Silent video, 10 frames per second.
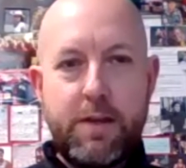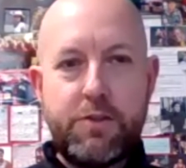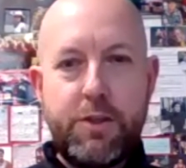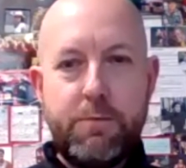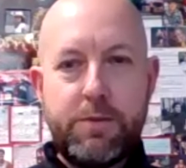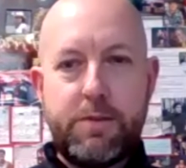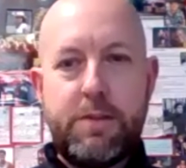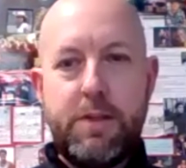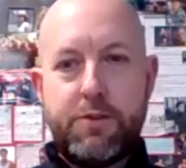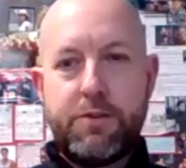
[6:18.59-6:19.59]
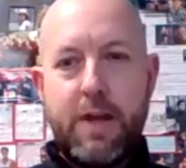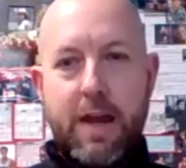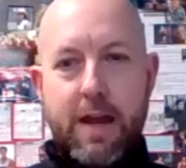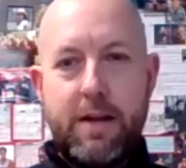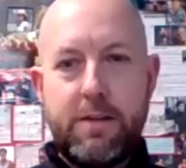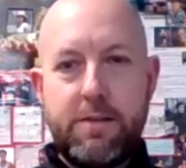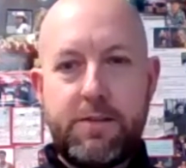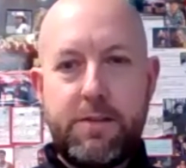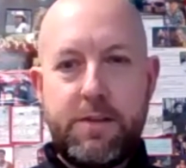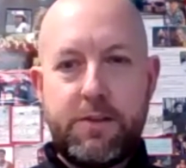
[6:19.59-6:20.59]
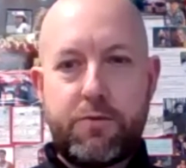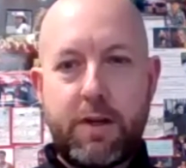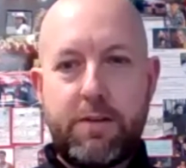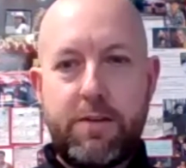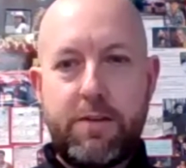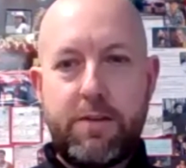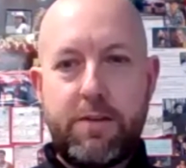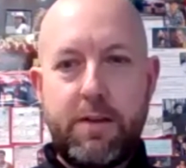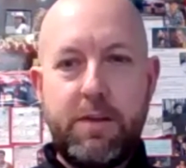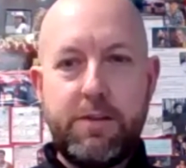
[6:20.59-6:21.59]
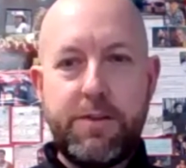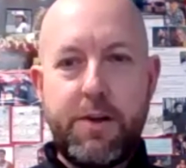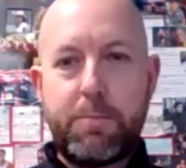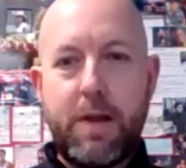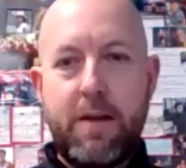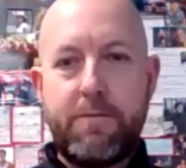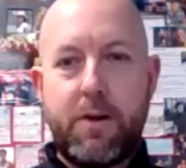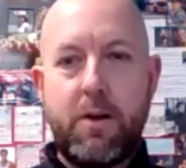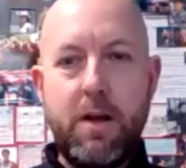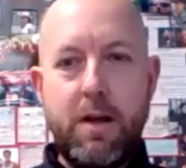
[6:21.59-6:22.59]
and she was a teacher's aide in this district that is near Platteville.